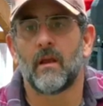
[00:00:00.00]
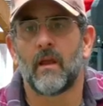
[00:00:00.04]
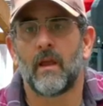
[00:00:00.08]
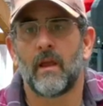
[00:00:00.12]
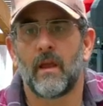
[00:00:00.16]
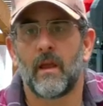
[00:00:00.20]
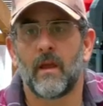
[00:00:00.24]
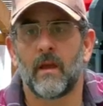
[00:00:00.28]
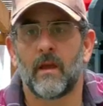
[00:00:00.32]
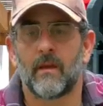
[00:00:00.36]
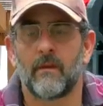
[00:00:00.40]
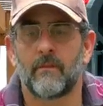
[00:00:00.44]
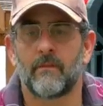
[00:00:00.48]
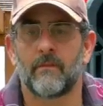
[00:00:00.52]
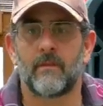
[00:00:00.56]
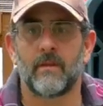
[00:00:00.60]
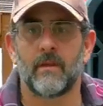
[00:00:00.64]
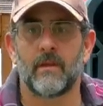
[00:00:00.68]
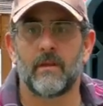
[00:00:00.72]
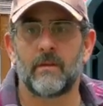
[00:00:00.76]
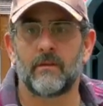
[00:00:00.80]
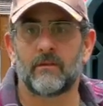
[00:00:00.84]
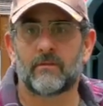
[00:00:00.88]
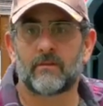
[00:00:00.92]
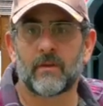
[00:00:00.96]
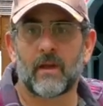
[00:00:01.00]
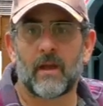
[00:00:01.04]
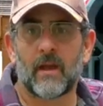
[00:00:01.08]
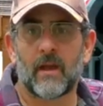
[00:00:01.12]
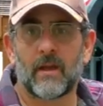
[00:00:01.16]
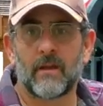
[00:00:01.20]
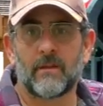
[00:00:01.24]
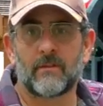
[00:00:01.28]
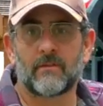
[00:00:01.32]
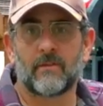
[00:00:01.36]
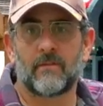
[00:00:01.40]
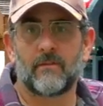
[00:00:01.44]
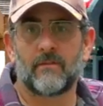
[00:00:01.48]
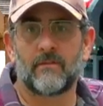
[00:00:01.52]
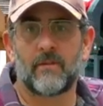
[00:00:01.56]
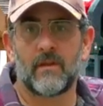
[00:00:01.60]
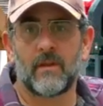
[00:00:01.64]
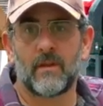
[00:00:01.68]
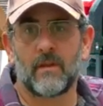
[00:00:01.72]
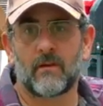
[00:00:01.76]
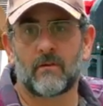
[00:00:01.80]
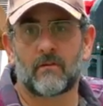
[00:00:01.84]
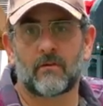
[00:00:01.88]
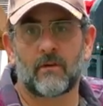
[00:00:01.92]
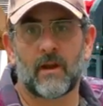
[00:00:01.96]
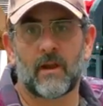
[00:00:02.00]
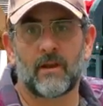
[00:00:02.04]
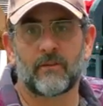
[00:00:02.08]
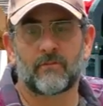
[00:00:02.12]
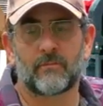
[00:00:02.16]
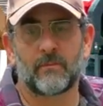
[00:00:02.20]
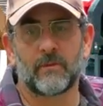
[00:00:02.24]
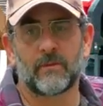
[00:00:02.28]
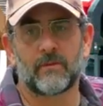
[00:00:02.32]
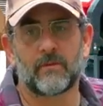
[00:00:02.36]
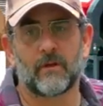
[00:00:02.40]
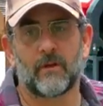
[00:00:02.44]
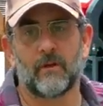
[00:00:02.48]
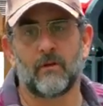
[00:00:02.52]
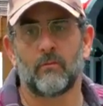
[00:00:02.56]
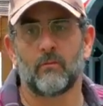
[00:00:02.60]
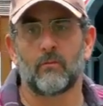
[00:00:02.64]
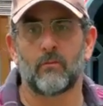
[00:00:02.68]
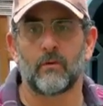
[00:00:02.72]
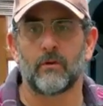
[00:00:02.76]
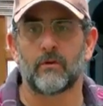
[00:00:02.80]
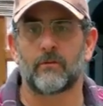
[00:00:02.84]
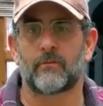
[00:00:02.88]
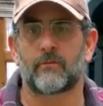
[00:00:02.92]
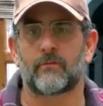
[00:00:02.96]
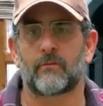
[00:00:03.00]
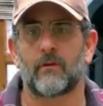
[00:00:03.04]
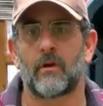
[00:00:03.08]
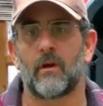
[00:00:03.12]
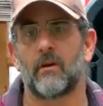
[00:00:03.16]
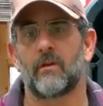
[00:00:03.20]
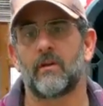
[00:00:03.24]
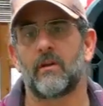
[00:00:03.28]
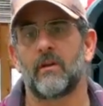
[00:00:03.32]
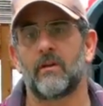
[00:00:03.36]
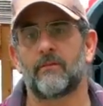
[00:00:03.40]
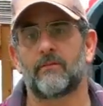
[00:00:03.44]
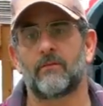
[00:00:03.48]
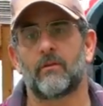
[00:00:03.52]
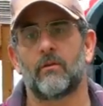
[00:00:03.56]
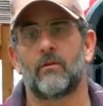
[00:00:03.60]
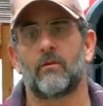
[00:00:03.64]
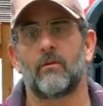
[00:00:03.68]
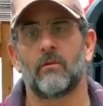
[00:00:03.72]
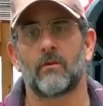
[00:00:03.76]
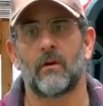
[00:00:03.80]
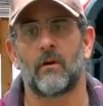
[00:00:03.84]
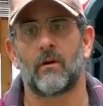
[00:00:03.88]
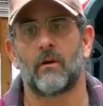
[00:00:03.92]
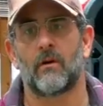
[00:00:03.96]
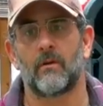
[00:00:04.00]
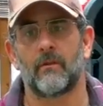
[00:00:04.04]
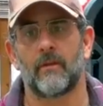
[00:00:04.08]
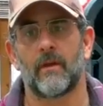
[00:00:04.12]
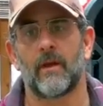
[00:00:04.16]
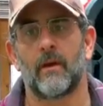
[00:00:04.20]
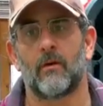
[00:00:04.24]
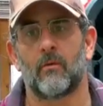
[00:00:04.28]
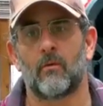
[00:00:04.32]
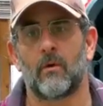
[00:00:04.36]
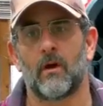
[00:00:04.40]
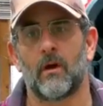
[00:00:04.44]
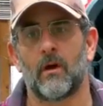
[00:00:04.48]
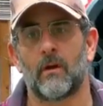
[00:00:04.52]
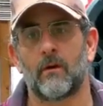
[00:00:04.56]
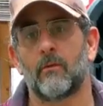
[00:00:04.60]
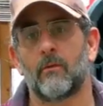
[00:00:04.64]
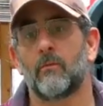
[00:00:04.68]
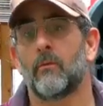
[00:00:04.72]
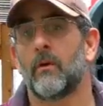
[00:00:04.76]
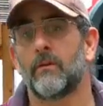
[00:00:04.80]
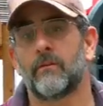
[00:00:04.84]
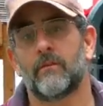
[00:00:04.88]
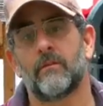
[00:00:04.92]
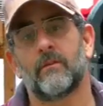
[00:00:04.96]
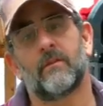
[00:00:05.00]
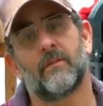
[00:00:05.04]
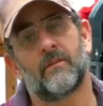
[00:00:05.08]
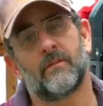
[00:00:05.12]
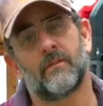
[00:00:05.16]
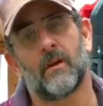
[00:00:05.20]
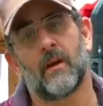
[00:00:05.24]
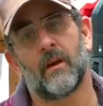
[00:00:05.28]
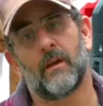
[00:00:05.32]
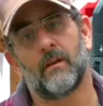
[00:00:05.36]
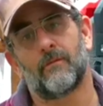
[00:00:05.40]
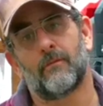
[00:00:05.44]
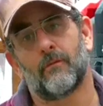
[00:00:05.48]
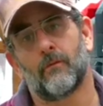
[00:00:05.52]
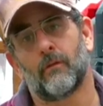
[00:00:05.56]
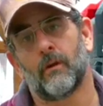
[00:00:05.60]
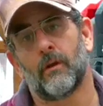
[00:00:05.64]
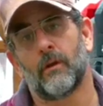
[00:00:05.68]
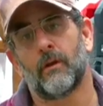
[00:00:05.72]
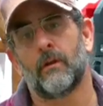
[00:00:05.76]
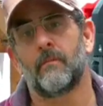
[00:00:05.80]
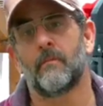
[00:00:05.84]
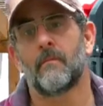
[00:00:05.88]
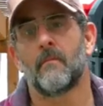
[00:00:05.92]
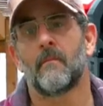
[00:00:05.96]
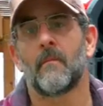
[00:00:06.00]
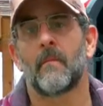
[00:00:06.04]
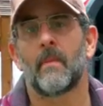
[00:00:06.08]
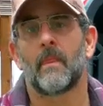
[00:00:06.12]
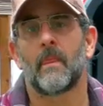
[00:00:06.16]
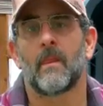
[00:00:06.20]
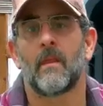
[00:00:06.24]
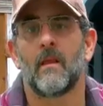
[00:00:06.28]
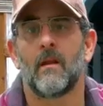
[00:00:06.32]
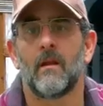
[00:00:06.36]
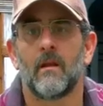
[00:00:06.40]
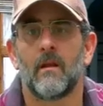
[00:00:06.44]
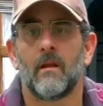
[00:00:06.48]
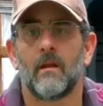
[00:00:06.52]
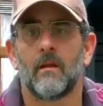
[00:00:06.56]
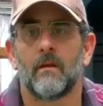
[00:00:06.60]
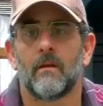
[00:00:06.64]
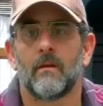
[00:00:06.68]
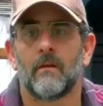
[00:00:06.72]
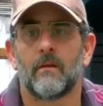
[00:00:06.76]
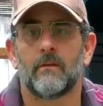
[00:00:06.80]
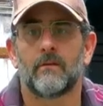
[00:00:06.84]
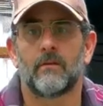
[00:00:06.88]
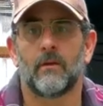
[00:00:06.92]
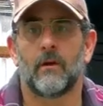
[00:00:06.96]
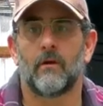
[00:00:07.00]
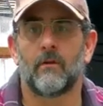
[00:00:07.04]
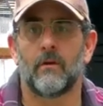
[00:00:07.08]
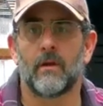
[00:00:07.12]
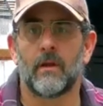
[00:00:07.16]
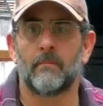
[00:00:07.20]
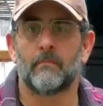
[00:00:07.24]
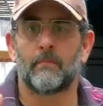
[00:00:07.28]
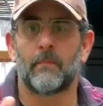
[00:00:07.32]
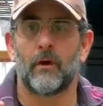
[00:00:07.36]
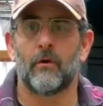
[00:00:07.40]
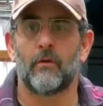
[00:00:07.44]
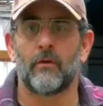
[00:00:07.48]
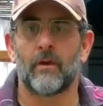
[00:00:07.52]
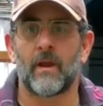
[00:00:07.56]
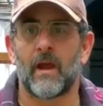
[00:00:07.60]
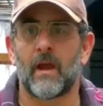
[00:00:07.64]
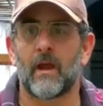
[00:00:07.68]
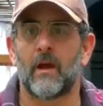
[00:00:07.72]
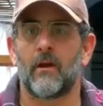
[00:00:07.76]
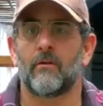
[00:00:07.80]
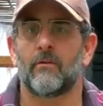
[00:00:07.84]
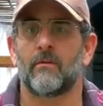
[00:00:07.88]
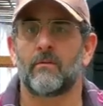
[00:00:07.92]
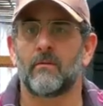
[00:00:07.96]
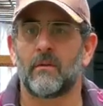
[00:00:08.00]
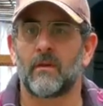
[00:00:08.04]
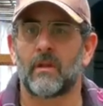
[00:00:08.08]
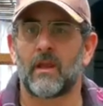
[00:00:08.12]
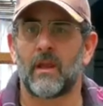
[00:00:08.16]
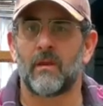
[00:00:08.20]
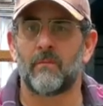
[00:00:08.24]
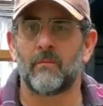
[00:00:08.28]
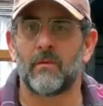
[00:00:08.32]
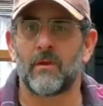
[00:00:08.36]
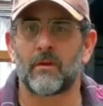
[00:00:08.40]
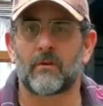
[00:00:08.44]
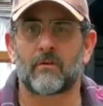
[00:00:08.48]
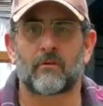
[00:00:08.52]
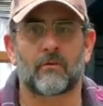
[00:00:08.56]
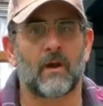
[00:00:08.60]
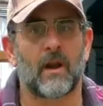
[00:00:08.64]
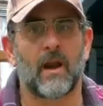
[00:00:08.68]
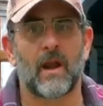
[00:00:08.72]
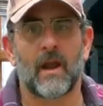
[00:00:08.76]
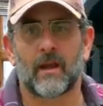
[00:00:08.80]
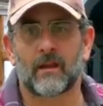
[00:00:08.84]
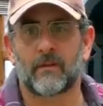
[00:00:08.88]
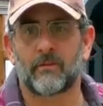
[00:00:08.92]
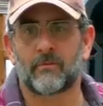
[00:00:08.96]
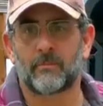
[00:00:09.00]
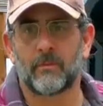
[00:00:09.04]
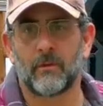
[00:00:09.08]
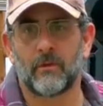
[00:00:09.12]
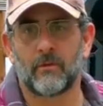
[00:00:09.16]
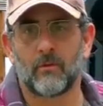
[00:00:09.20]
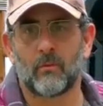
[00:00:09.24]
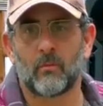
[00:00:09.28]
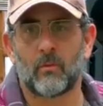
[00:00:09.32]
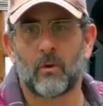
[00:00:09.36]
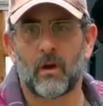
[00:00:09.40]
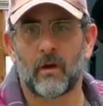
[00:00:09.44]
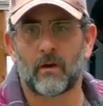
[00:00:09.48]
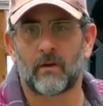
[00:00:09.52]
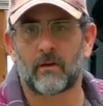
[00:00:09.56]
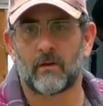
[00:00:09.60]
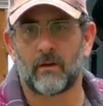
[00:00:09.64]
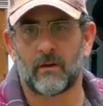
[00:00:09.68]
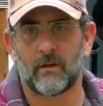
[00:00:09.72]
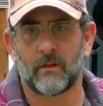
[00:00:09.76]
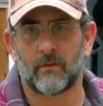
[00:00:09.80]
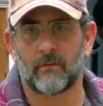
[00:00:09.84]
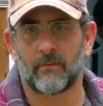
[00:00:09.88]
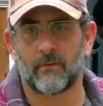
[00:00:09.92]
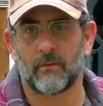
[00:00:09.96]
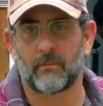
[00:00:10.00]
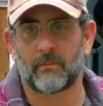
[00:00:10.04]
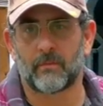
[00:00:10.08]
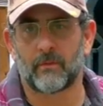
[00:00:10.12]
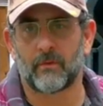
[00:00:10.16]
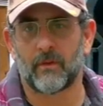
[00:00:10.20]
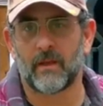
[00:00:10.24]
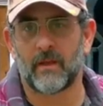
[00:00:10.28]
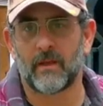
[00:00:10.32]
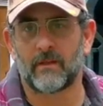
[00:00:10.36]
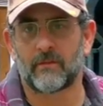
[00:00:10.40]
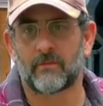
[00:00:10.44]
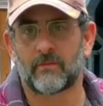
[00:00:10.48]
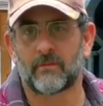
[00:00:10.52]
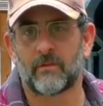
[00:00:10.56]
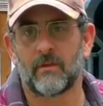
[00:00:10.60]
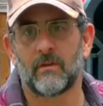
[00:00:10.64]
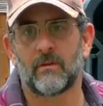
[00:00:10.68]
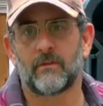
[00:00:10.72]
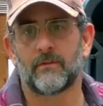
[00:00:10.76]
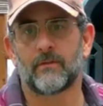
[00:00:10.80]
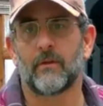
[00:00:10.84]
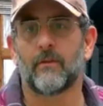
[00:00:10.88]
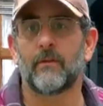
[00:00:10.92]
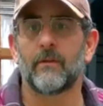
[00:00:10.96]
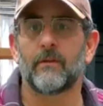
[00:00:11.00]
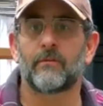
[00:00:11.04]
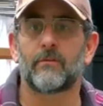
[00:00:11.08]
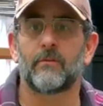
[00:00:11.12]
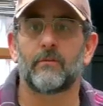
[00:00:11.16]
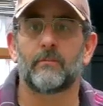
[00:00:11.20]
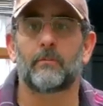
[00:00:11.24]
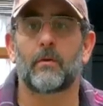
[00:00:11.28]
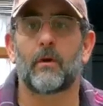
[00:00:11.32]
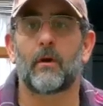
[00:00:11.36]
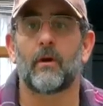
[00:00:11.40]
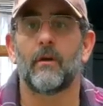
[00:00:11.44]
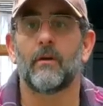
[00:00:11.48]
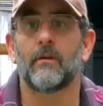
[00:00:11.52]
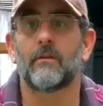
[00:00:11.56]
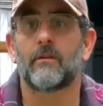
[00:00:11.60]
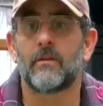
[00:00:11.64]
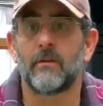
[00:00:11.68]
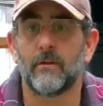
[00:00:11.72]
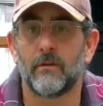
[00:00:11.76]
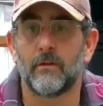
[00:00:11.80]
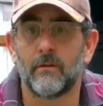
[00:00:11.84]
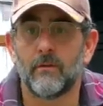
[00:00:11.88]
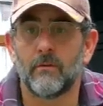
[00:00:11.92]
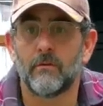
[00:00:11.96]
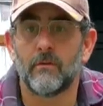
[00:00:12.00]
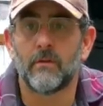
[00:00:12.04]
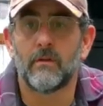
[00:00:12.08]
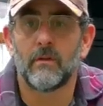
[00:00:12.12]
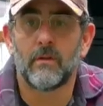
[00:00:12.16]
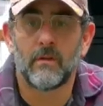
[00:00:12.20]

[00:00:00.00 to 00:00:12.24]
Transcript: and the sides of the Craftsman tote weren't strong enough to hold all that water. It wasn't designed for it. So it bowed out, gave me a crack, spilled the water all over the place. So this is part 2,